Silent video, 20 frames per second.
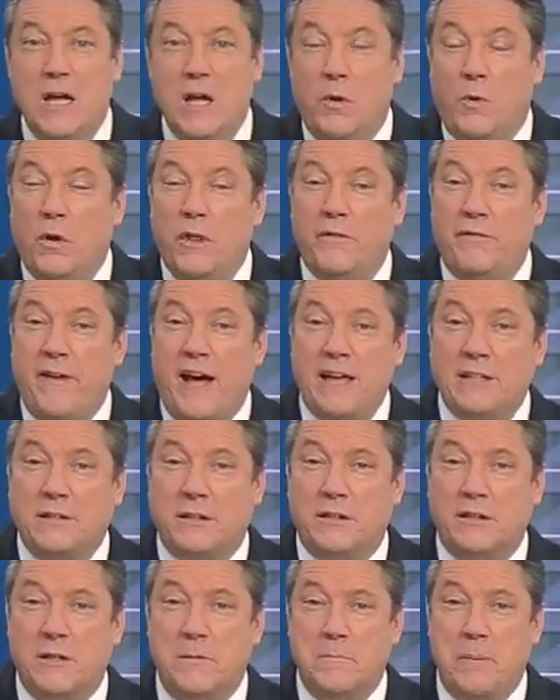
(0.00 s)
Well, the
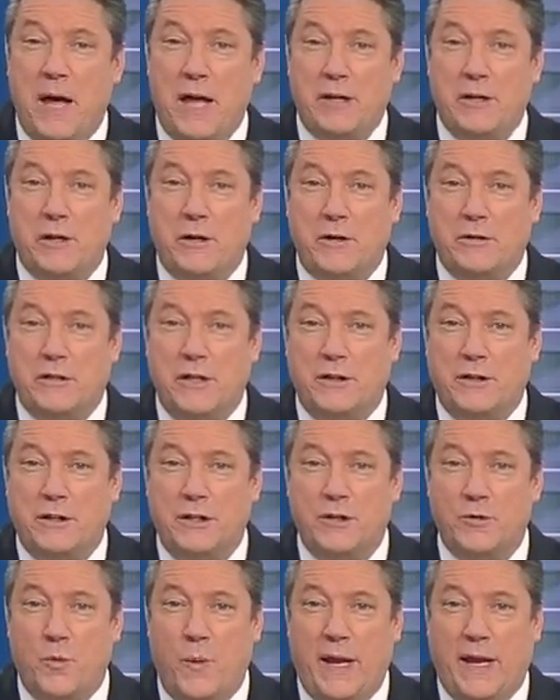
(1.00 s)
fastest competitors at
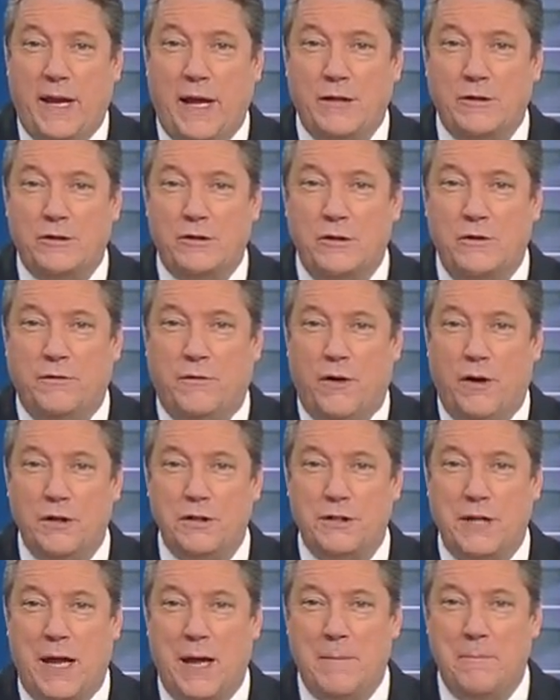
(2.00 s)
this weekend's Sioux
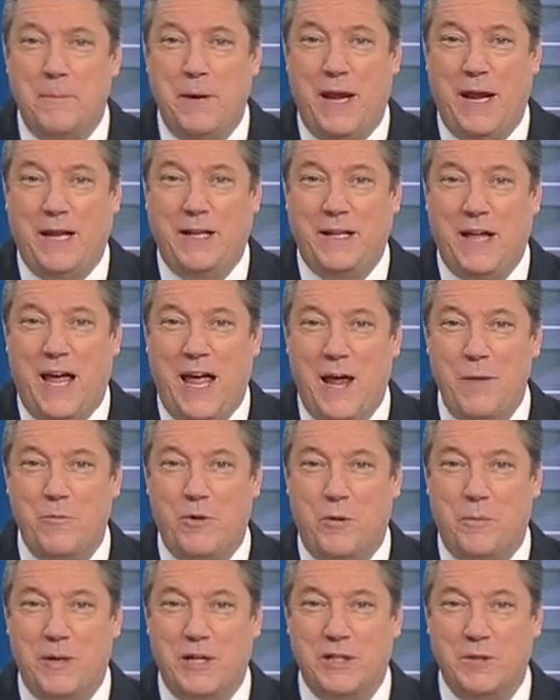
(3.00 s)
Falls Stampede game
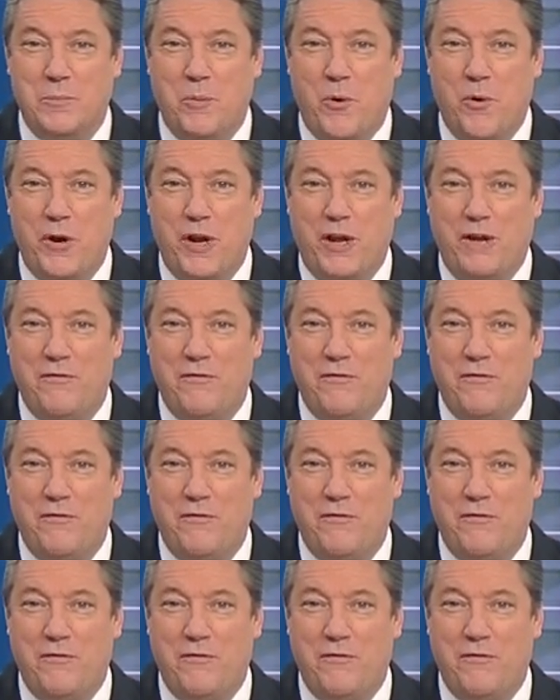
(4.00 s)
will be sporting